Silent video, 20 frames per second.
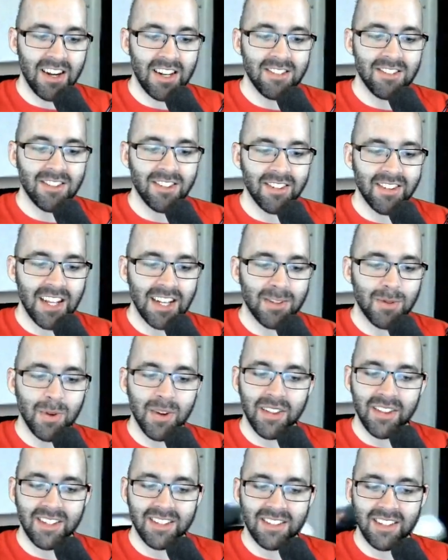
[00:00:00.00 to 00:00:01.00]
answer. That's
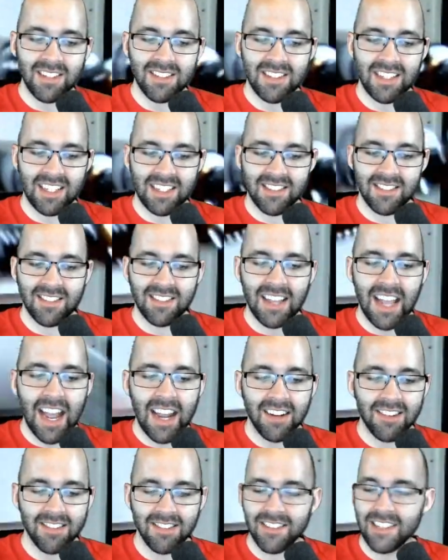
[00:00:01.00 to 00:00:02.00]
what this is
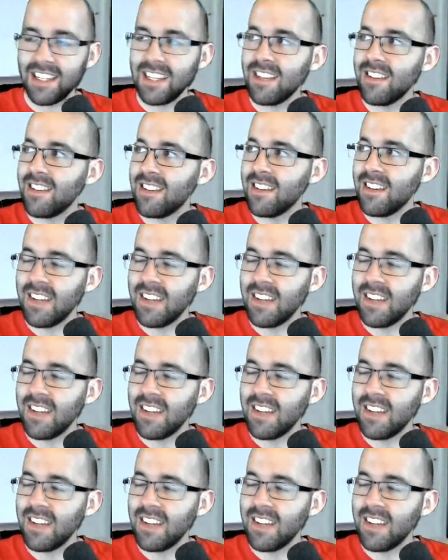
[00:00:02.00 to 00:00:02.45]
exactly.